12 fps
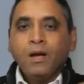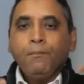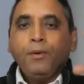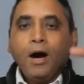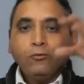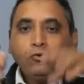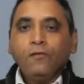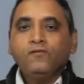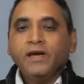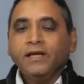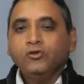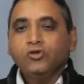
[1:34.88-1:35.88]
Part of
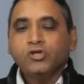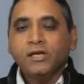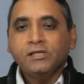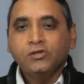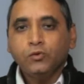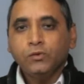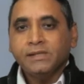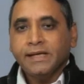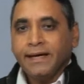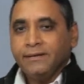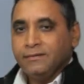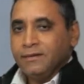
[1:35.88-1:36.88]
the energy is used
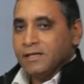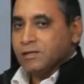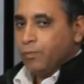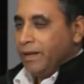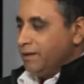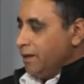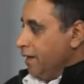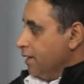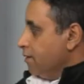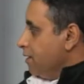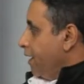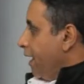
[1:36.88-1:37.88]
in splitting
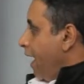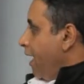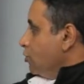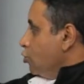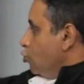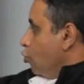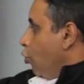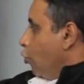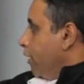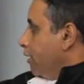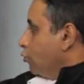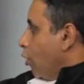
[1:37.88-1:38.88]
the H2O
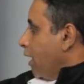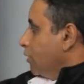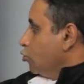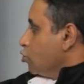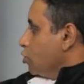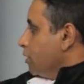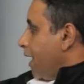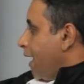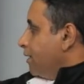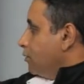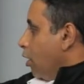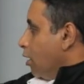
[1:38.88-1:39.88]
into hydrogen
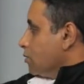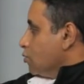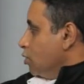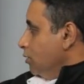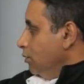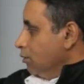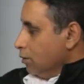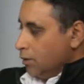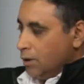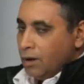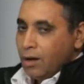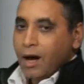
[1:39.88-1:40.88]
and oxygen.
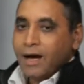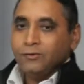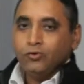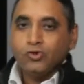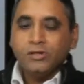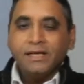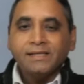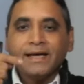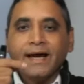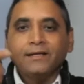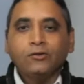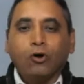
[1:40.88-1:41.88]
Hydrogen is
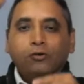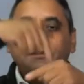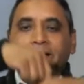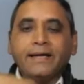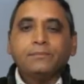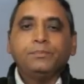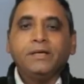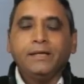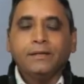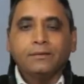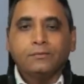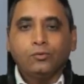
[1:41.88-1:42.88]
carried on NADP
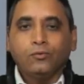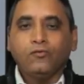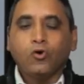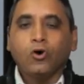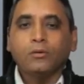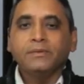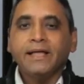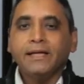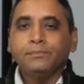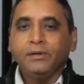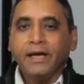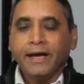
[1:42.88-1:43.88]
to form
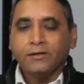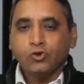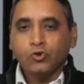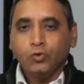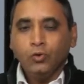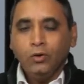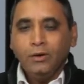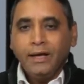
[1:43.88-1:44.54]
NADPH2,